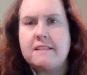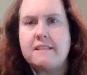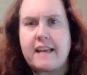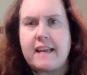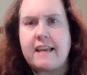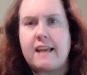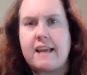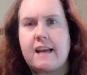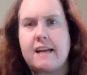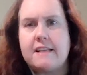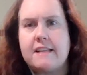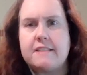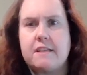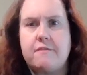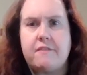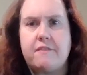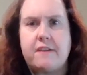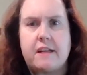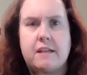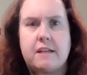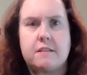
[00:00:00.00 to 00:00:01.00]
As AI is
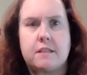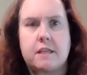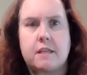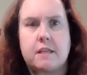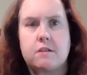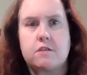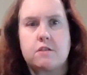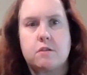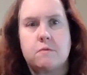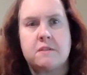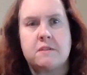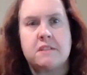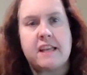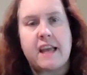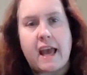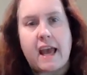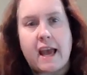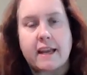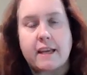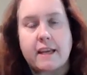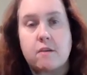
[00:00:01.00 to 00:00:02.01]
advancing, so is
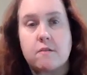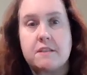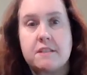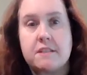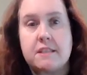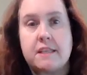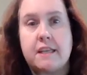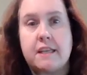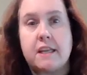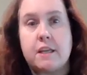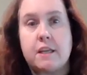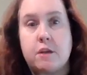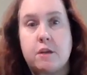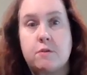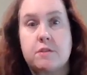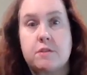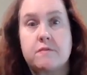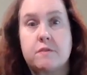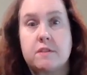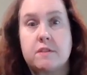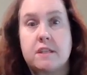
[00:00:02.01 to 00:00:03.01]
the accuracy and
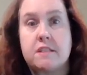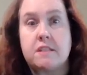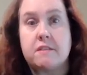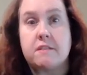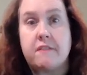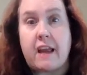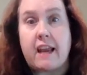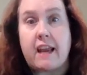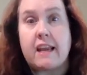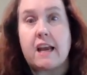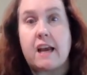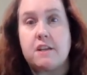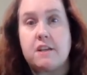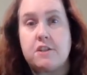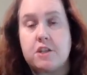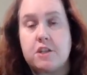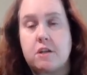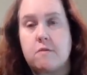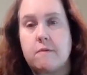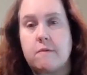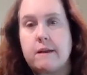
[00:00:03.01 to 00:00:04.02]
usefulness of
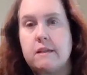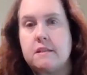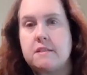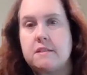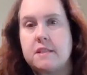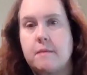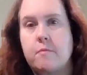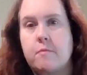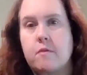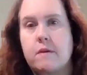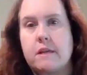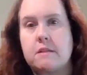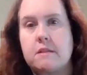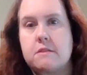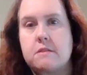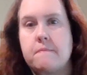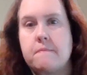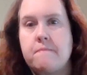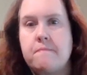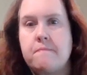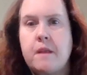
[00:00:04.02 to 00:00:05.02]
AI-generated
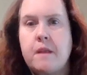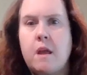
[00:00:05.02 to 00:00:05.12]
summaries.